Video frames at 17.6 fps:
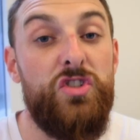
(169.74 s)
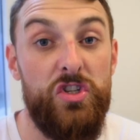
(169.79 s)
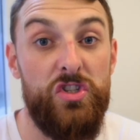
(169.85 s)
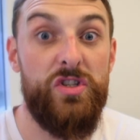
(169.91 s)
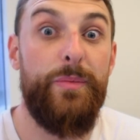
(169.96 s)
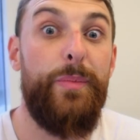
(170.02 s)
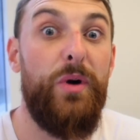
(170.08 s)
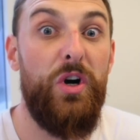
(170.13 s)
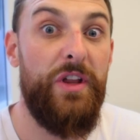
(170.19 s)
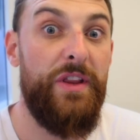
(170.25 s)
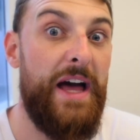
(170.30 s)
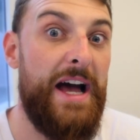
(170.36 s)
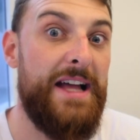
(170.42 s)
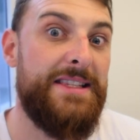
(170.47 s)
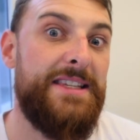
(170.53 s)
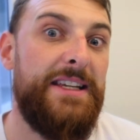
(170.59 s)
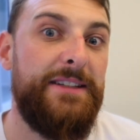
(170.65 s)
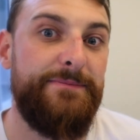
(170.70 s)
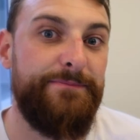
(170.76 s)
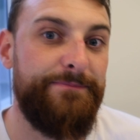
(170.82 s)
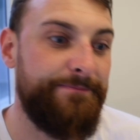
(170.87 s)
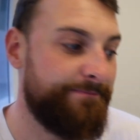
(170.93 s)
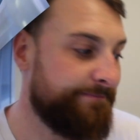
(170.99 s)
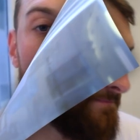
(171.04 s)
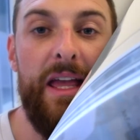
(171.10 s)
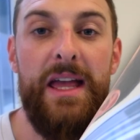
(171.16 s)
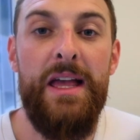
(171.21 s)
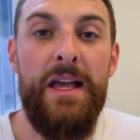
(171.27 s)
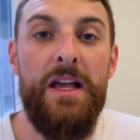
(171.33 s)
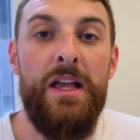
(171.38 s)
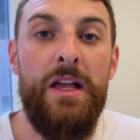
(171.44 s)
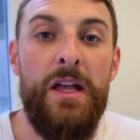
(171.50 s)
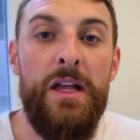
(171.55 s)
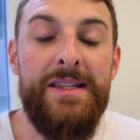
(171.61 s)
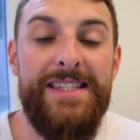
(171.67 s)
to support that. Okay.
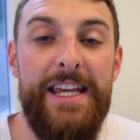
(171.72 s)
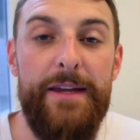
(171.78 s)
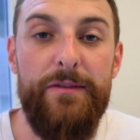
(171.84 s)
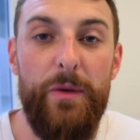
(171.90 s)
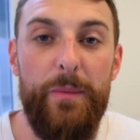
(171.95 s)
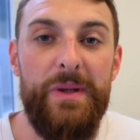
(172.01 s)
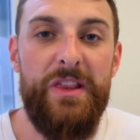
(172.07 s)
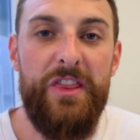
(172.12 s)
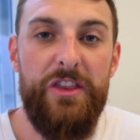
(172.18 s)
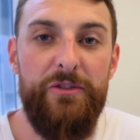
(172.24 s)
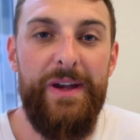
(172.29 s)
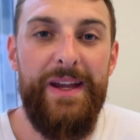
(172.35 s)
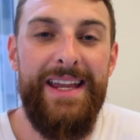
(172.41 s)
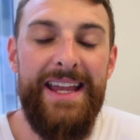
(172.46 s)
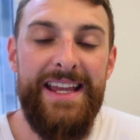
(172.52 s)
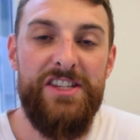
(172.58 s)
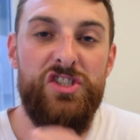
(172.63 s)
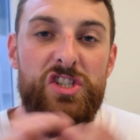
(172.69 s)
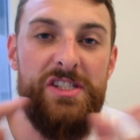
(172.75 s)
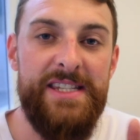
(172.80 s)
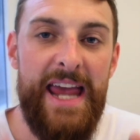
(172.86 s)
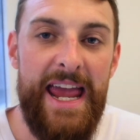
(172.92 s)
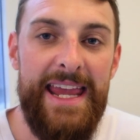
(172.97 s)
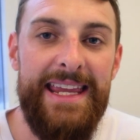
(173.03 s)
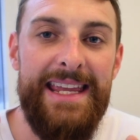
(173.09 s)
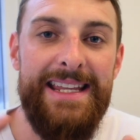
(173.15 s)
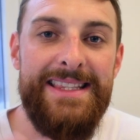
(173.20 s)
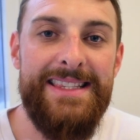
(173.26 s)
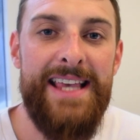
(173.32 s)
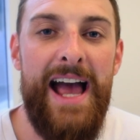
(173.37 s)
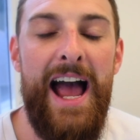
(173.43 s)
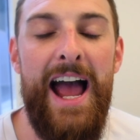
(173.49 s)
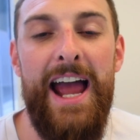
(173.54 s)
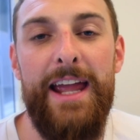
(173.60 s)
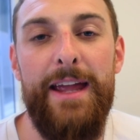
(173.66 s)
Tip number 3 is just taking
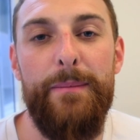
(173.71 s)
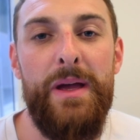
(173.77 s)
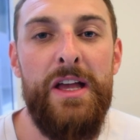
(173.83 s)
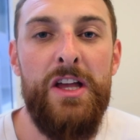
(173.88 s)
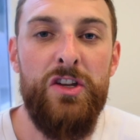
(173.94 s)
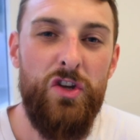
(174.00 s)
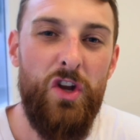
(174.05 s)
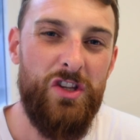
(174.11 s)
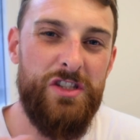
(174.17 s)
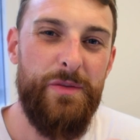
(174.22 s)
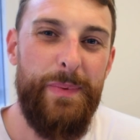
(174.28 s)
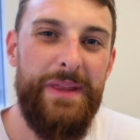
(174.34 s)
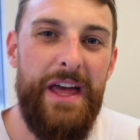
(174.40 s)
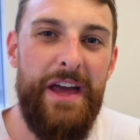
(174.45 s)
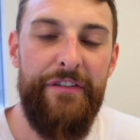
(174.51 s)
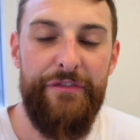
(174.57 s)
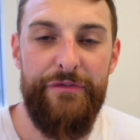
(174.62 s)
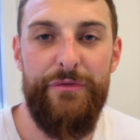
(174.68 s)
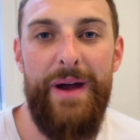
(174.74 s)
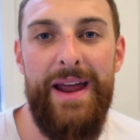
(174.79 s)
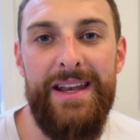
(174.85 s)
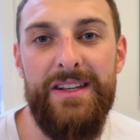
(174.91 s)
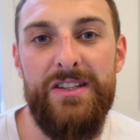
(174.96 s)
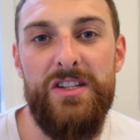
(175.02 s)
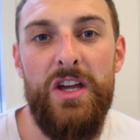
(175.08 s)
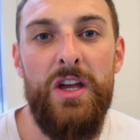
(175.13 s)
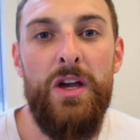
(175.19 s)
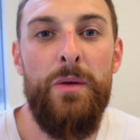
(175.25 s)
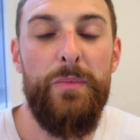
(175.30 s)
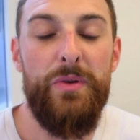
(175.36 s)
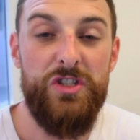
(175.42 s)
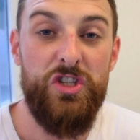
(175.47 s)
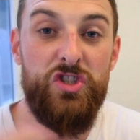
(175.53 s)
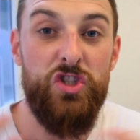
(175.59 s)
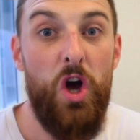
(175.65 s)
time not to be their friend,
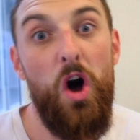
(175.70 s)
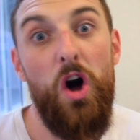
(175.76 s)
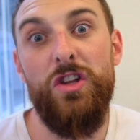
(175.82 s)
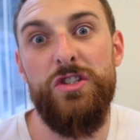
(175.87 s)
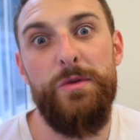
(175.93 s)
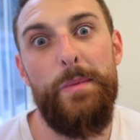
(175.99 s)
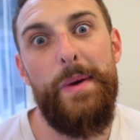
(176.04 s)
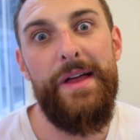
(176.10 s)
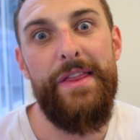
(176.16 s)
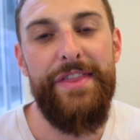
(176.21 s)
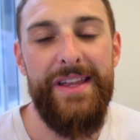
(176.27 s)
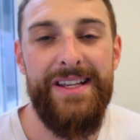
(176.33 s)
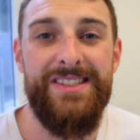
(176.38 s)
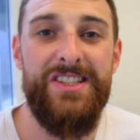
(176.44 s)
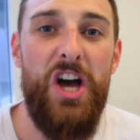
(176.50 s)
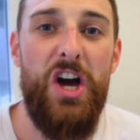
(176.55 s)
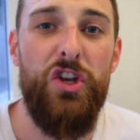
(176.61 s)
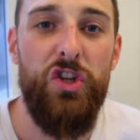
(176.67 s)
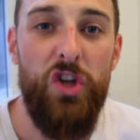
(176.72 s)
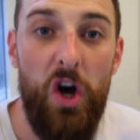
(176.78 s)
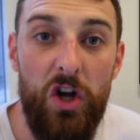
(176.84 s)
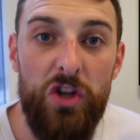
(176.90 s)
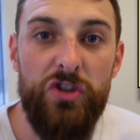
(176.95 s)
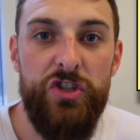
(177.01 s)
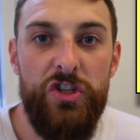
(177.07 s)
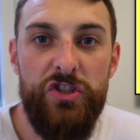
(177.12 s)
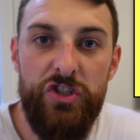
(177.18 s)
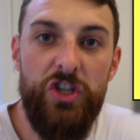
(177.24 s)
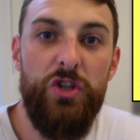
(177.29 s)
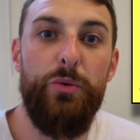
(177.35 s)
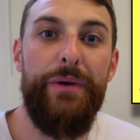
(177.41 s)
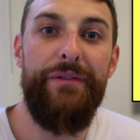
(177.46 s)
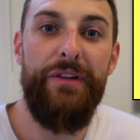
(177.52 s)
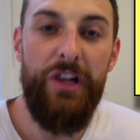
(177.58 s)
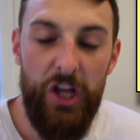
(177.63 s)
but to talk to them about things that are not to
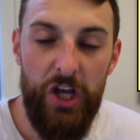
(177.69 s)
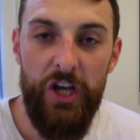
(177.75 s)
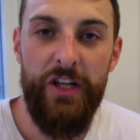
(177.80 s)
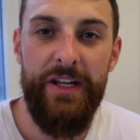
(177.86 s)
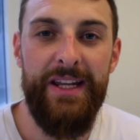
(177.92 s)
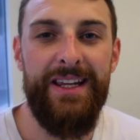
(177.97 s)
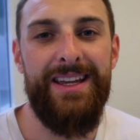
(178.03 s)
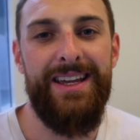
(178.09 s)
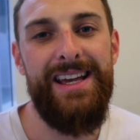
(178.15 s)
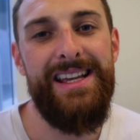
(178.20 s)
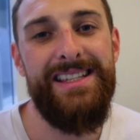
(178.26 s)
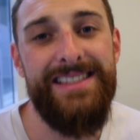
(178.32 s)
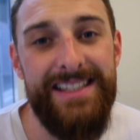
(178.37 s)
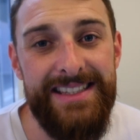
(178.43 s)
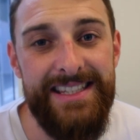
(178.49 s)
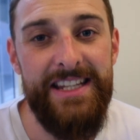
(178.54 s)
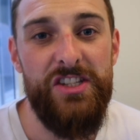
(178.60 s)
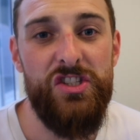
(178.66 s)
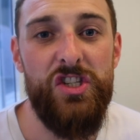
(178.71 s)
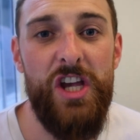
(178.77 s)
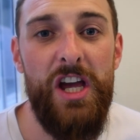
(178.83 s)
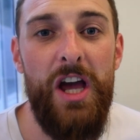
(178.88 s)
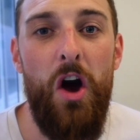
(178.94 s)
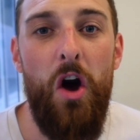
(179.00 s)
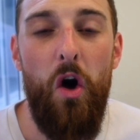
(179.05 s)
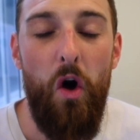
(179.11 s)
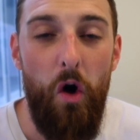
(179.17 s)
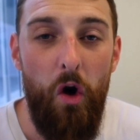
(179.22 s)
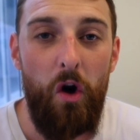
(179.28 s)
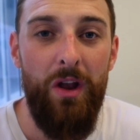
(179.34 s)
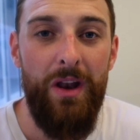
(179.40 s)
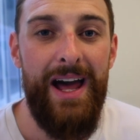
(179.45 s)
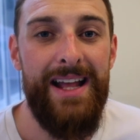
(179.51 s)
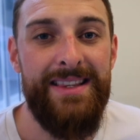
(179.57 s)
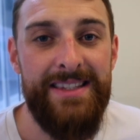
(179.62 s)
do with learning. As a teacher,
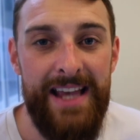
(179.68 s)
all our